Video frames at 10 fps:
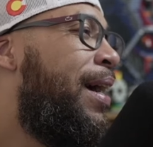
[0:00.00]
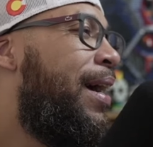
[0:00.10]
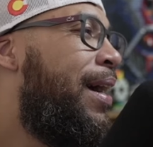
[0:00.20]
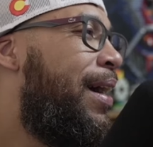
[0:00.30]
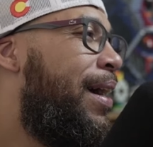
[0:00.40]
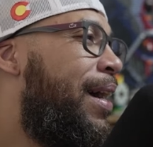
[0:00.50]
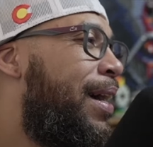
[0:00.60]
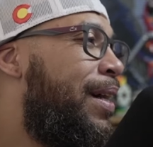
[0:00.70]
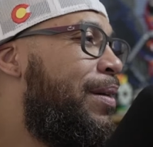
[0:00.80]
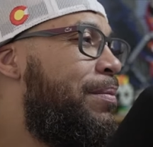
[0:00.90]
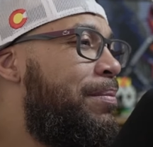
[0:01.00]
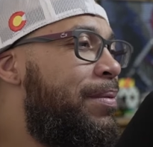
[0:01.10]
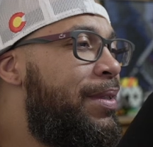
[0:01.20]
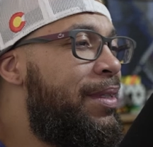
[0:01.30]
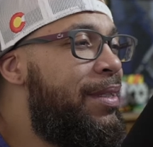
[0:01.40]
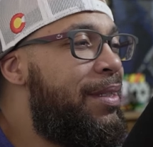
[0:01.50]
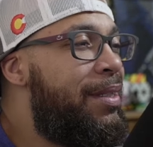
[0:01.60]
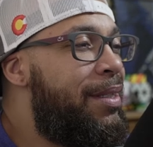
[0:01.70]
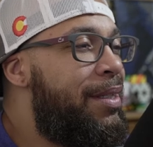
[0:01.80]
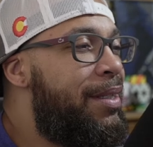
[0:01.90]
The
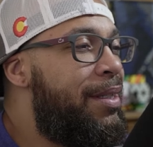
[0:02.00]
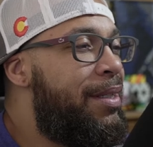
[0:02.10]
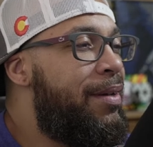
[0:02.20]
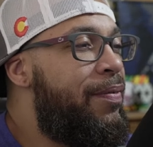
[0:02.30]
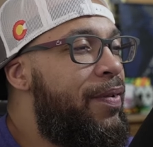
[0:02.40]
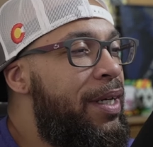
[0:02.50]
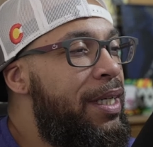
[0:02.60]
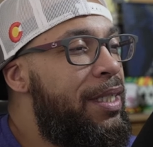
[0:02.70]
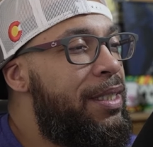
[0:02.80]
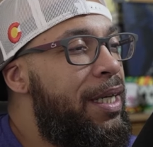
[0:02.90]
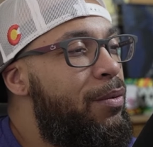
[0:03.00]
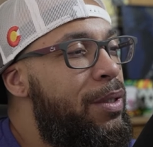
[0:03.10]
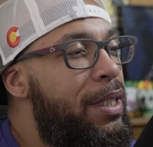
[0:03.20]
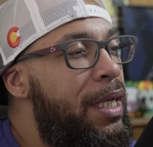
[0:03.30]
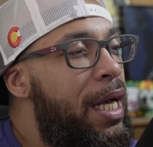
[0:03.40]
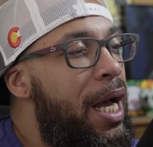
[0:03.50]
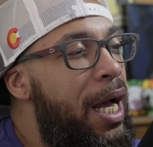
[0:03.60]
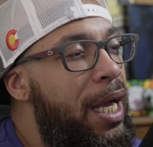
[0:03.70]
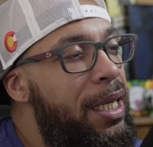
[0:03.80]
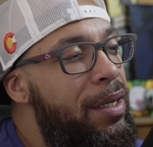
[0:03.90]
funniest that was
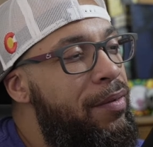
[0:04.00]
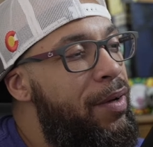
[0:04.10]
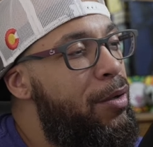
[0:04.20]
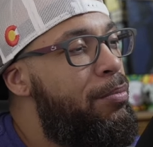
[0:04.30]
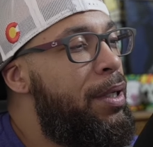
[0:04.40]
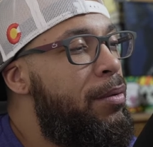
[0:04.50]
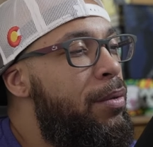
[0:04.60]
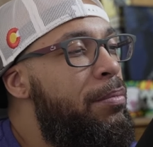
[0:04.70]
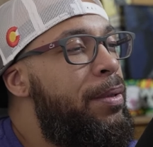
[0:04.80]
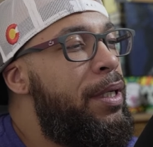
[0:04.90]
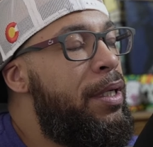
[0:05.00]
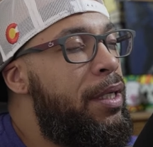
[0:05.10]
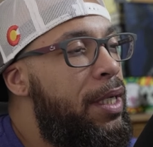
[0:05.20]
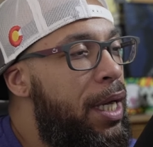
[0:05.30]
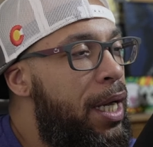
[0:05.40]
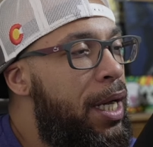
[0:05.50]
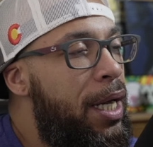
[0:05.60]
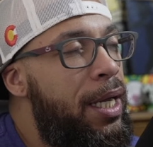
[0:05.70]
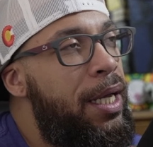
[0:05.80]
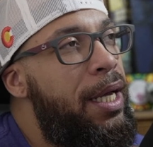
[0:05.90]
kind of on beat would be Kai.